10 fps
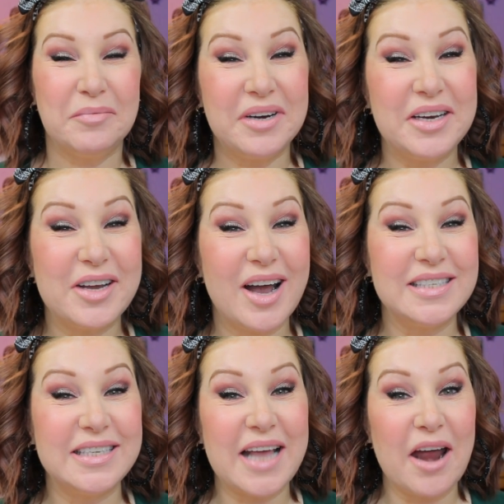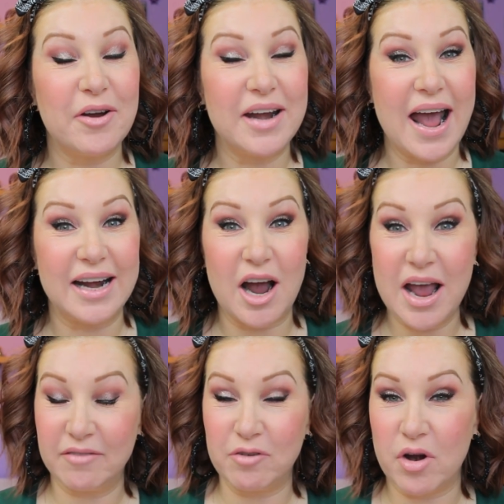Morning you guys, it's Karen and I
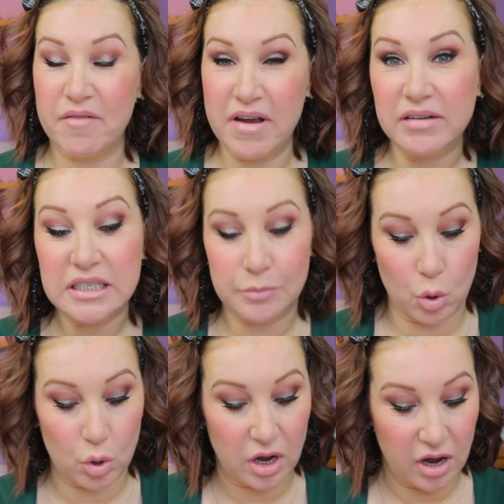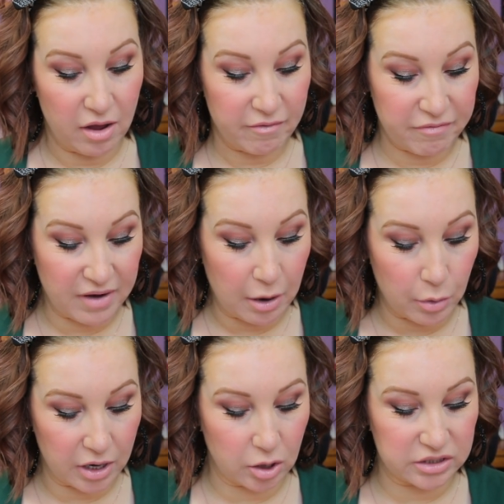have got a very small
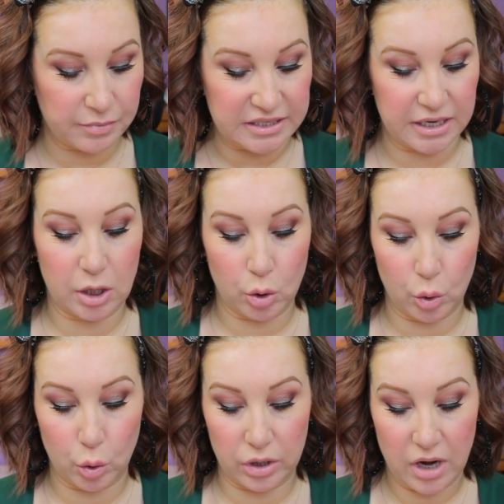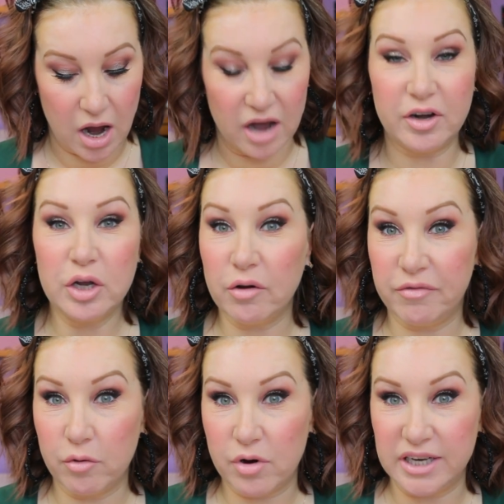flower cosmetic haul. I've only got
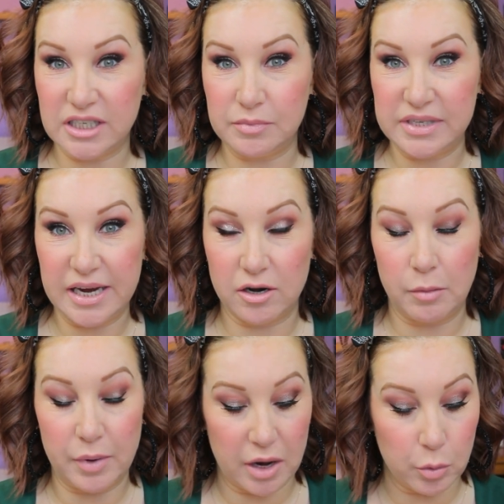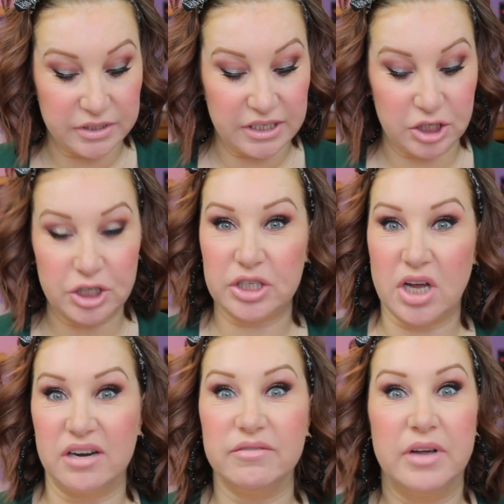4 items here, but I wanted to just
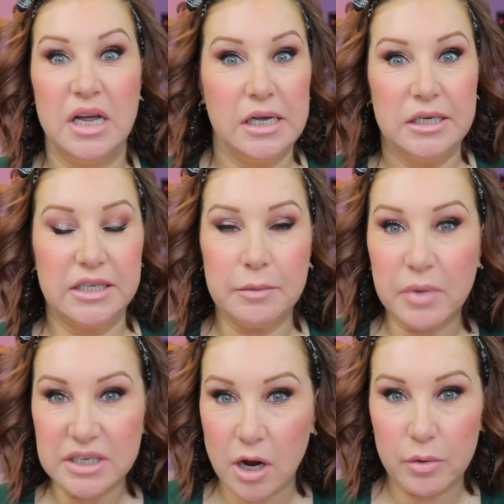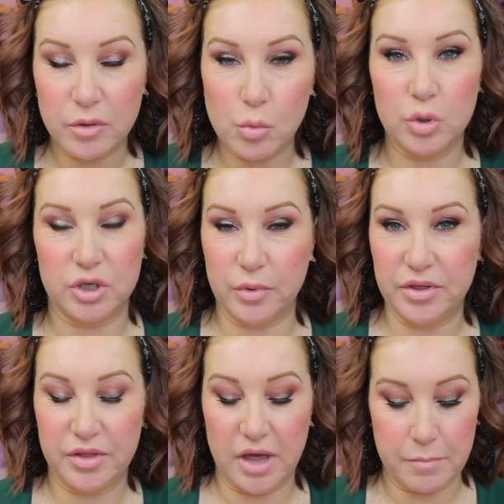kind of dip my toe in the water
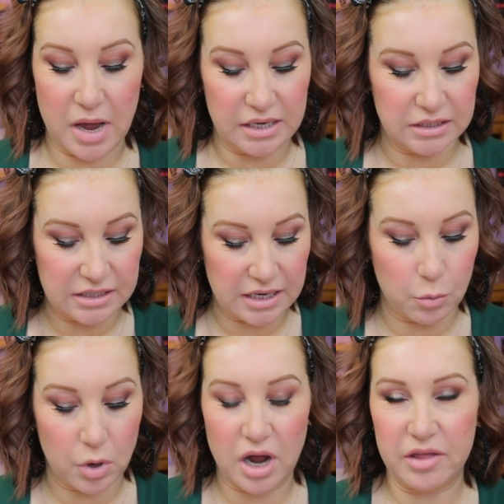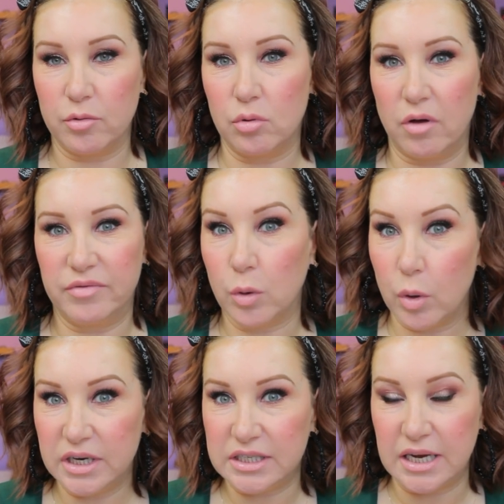with them and see what I thought of the
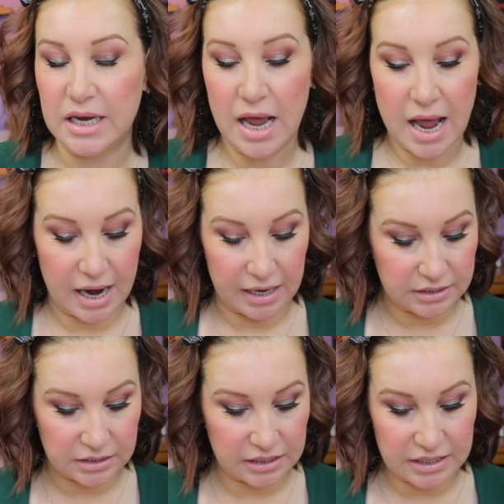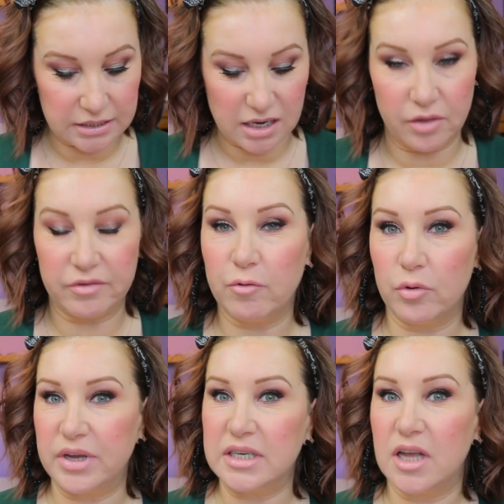quality, and these are the 4
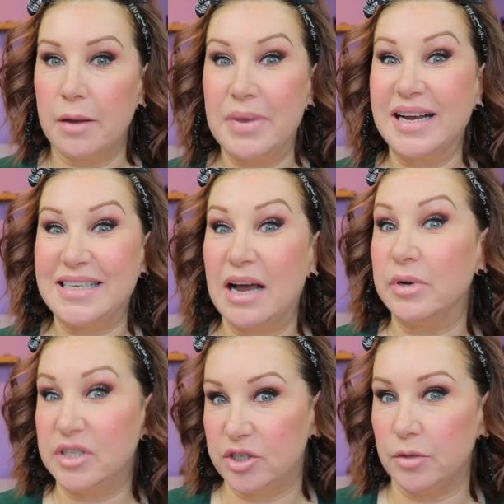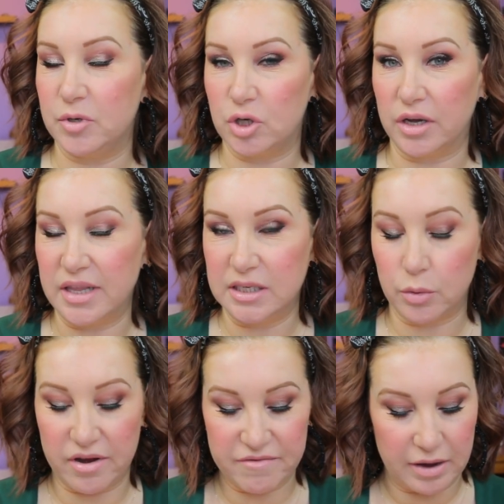things that I picked out in Superdrug. That's
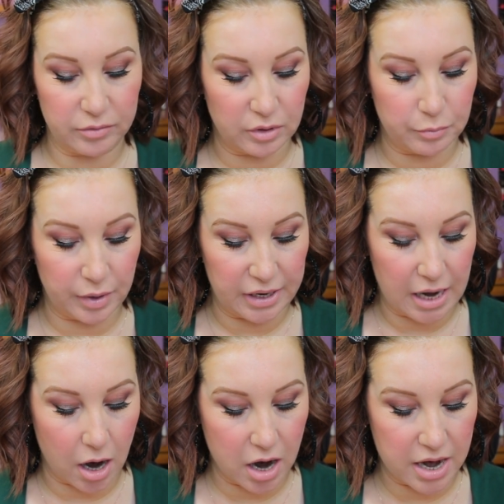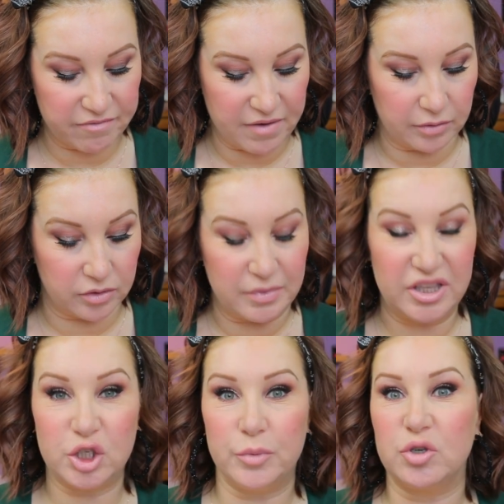where I found them, but I found them in
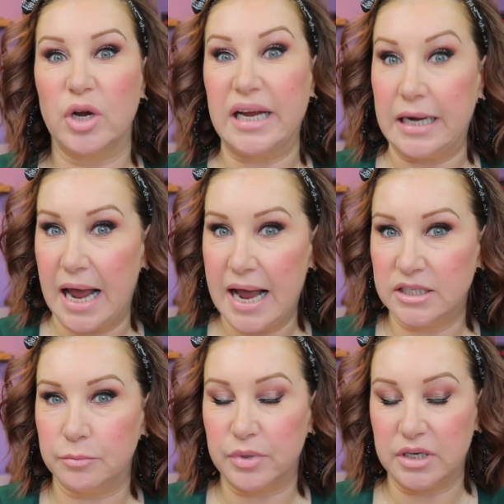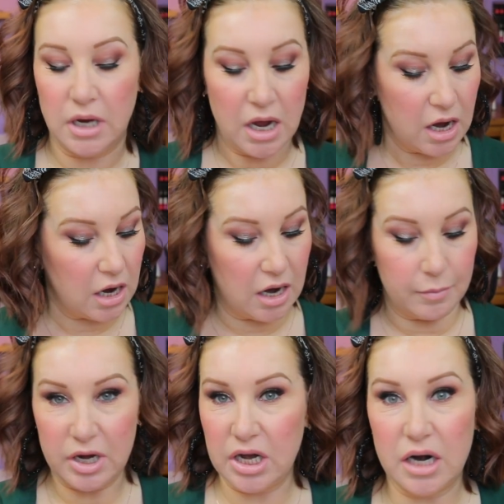the Superdrug in Edinburgh.
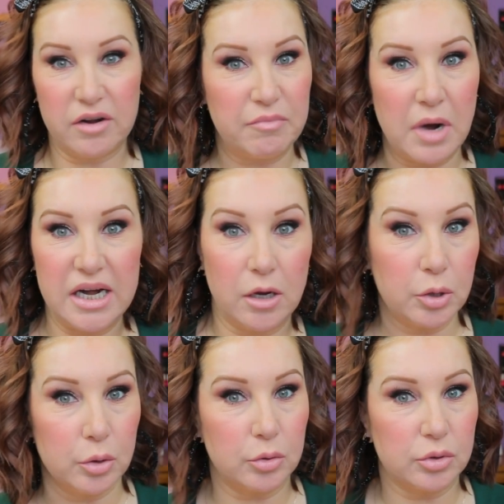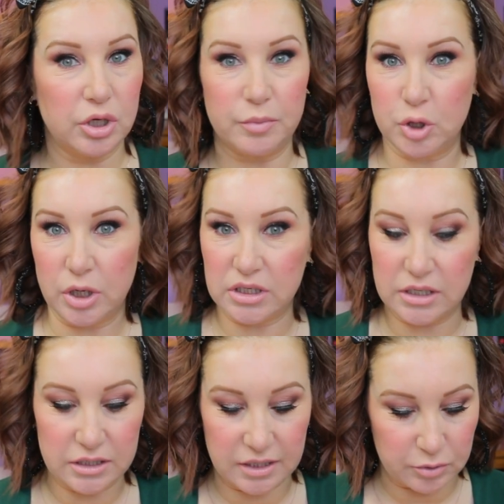None of my local
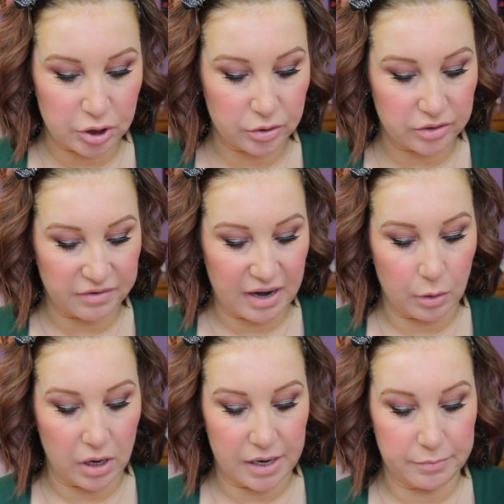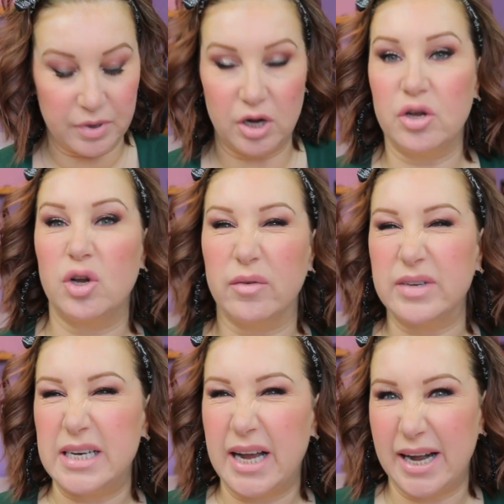Superdrugs seem to do the flower line, but you can
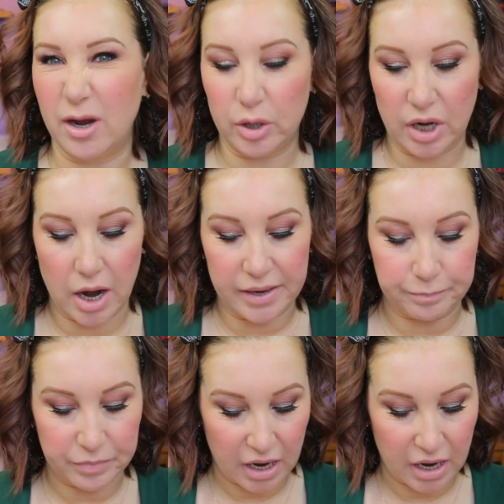obviously get it online.